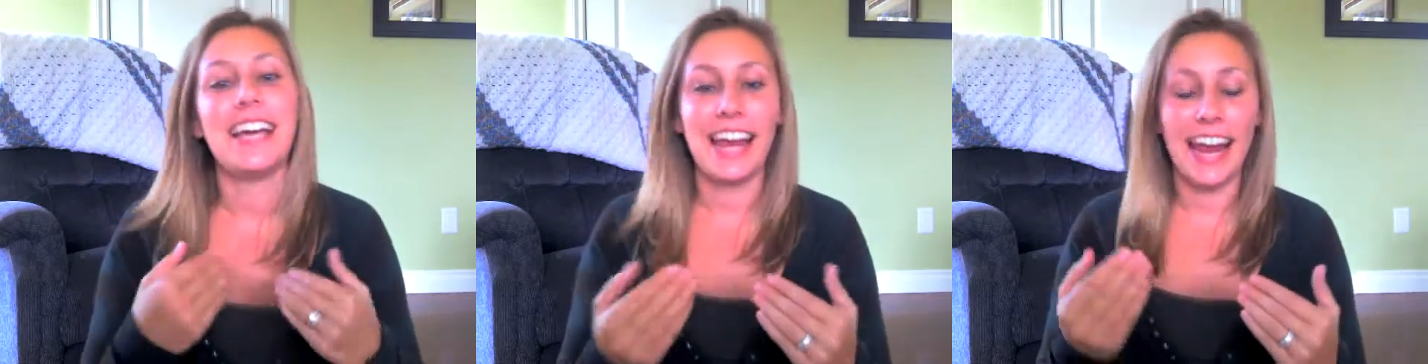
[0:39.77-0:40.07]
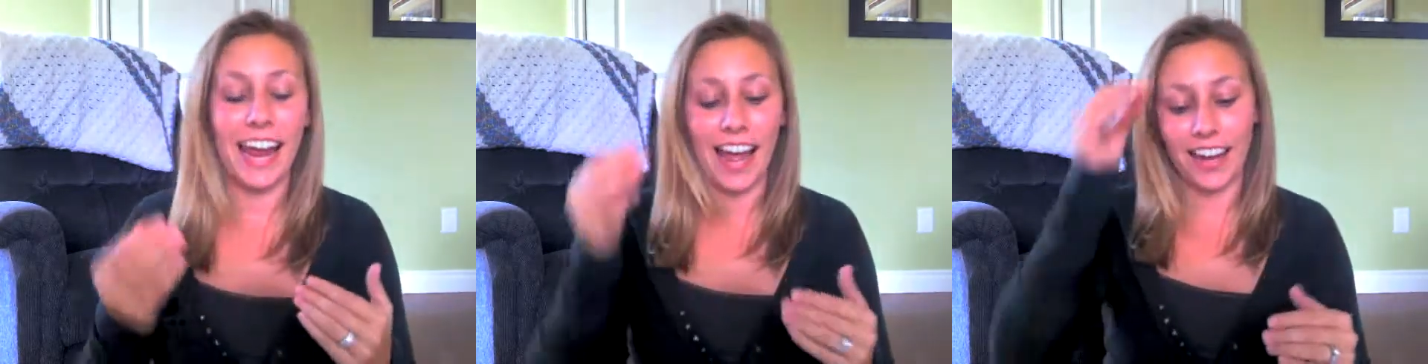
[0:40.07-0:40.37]

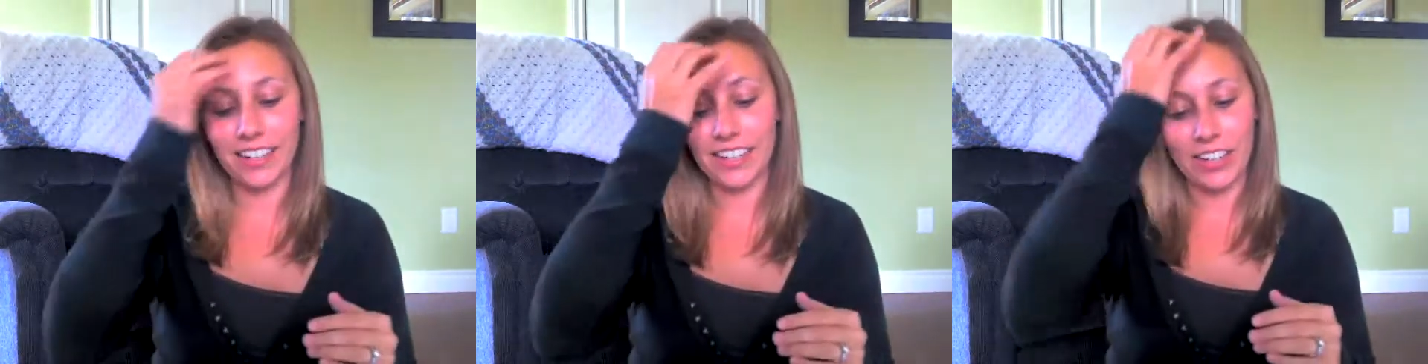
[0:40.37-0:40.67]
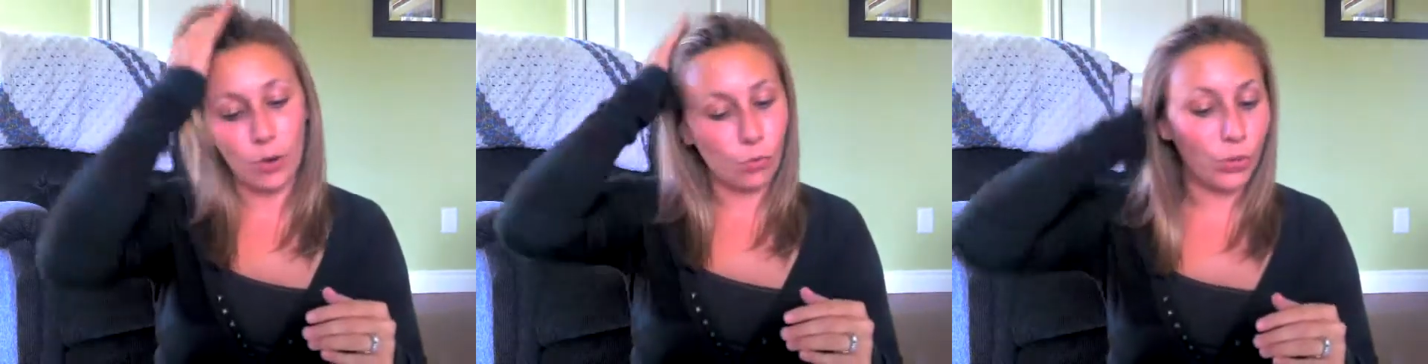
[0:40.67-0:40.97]
And
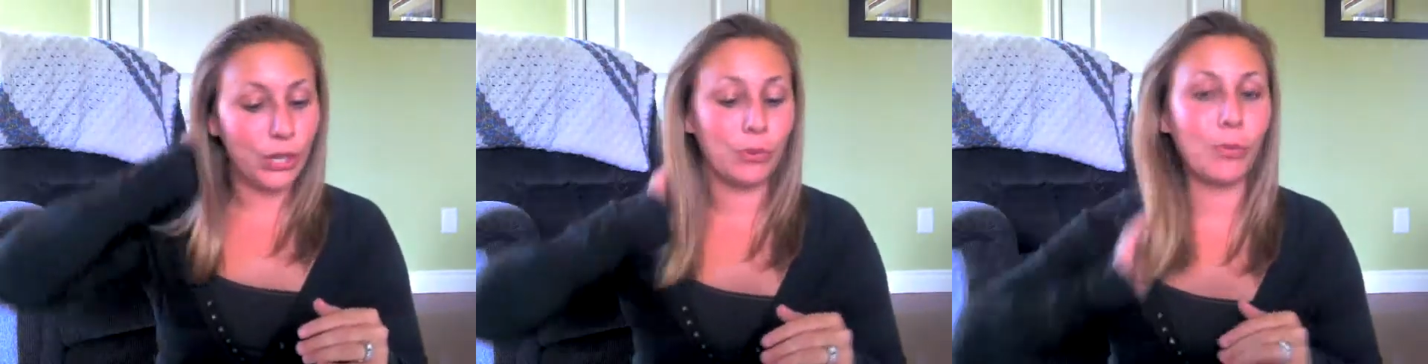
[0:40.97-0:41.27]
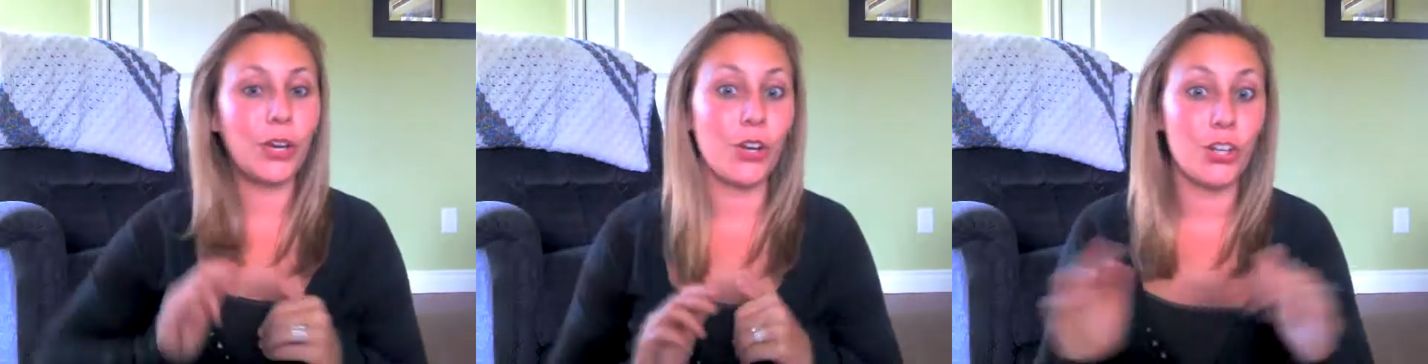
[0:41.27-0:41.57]
we will
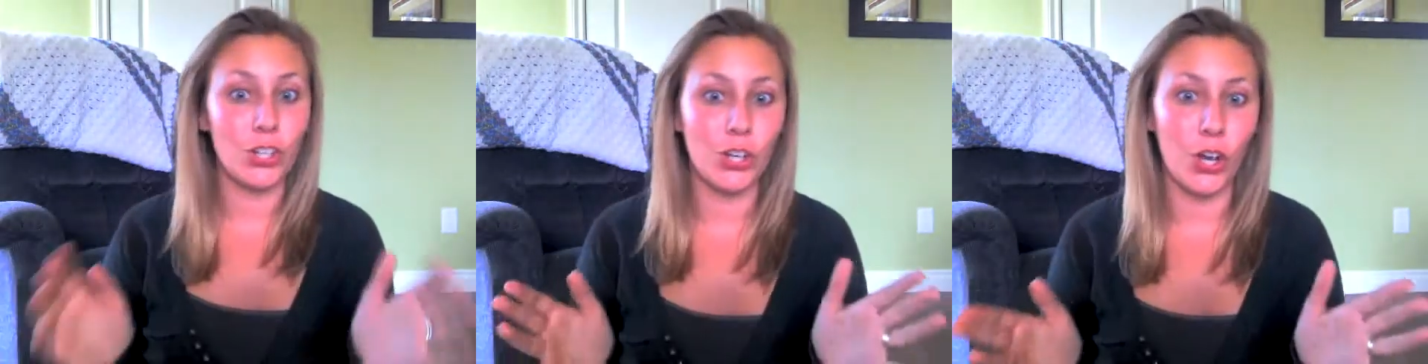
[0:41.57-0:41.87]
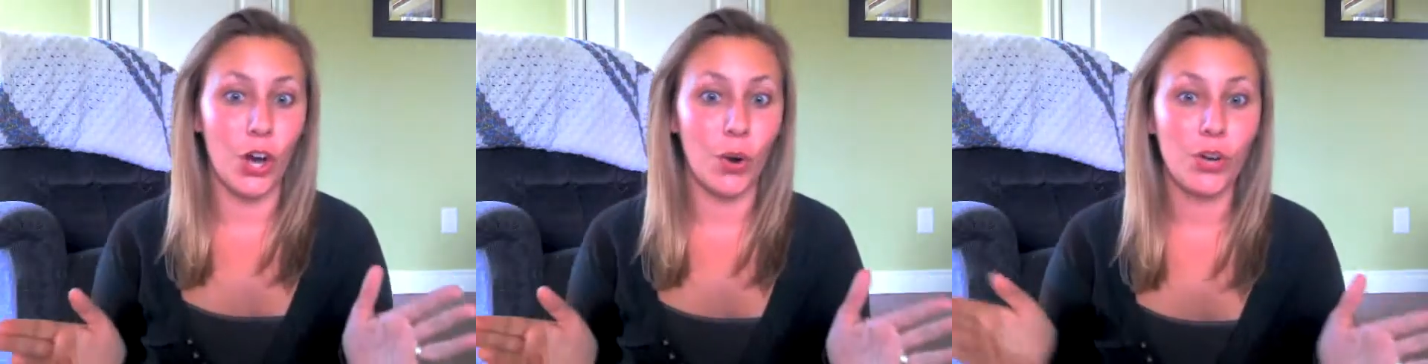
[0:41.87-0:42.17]
be good to
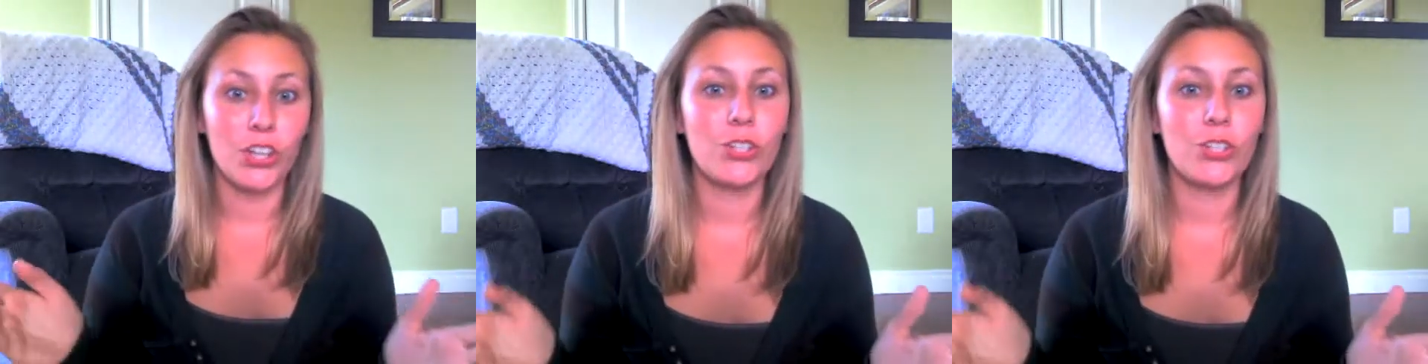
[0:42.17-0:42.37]
go.